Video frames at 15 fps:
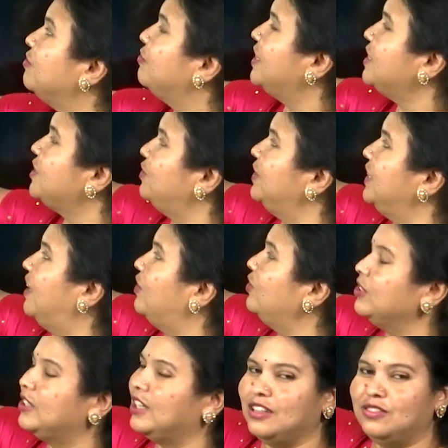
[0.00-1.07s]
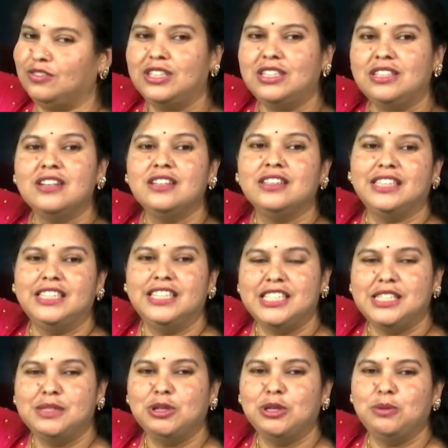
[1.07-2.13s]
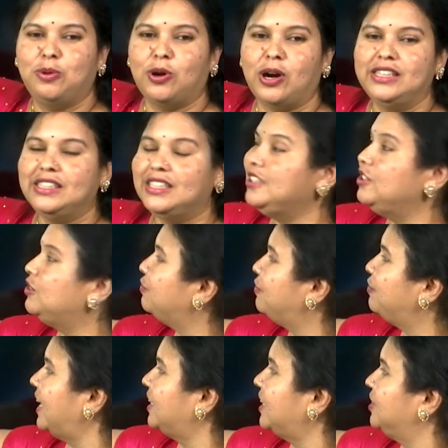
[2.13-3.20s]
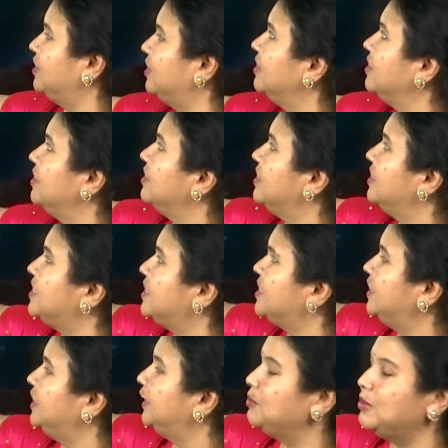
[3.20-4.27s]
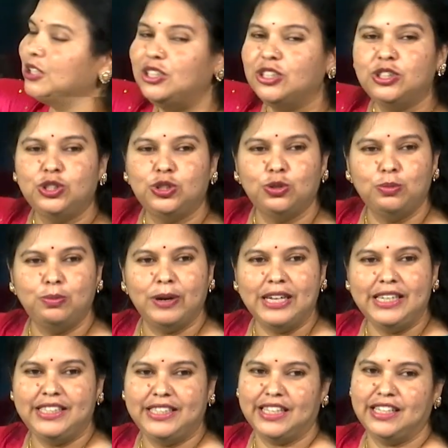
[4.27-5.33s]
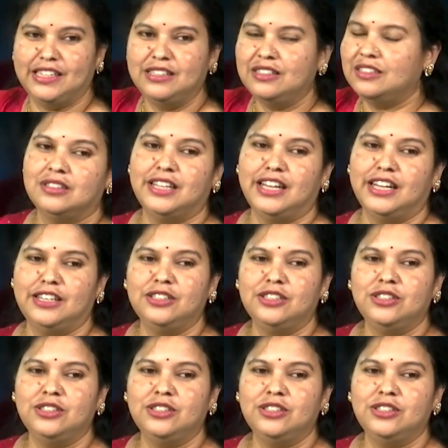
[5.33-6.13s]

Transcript: first we have to convert the decimal point into fraction. That is nothing but 2 by 10, then